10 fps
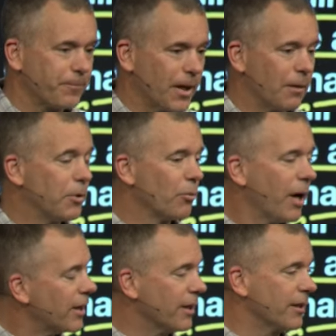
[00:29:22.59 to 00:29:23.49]
And I'd be
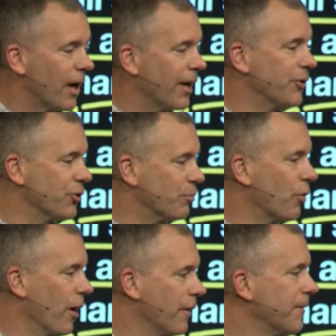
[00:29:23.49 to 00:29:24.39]
reminded that God answers
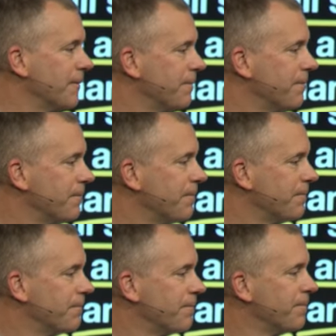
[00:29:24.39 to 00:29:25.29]
prayer.
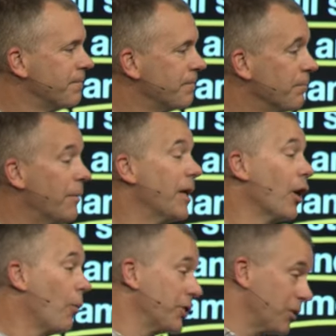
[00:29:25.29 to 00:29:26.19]
Maybe not
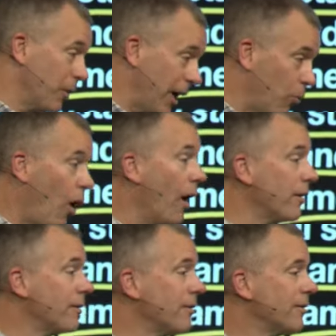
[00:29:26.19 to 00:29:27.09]
always the way I
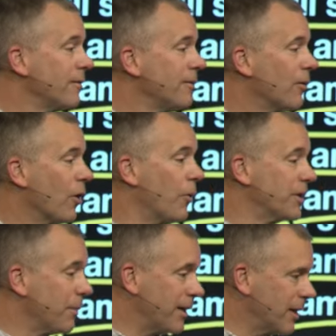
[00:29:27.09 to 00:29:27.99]
want or always in my